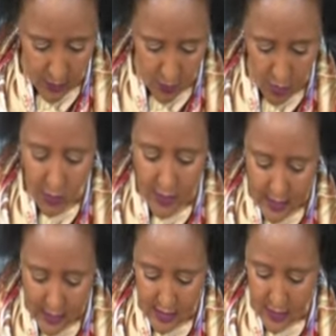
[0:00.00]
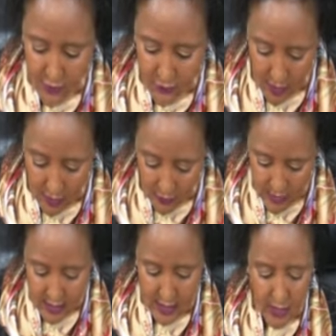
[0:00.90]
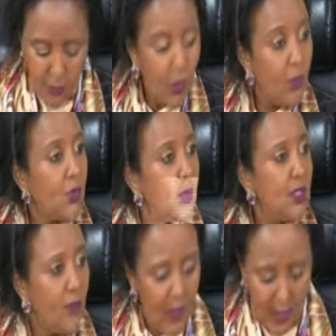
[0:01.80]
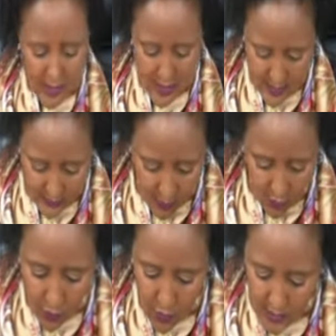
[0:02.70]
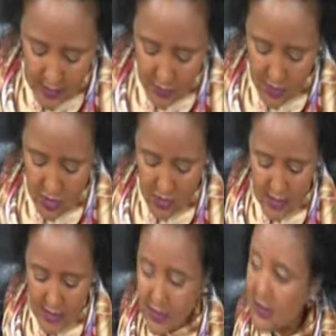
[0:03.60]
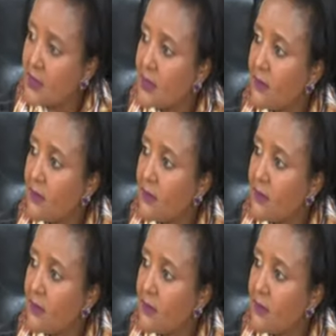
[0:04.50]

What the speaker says: We will conduct an unfettered and impromptu surveillance of all examination centers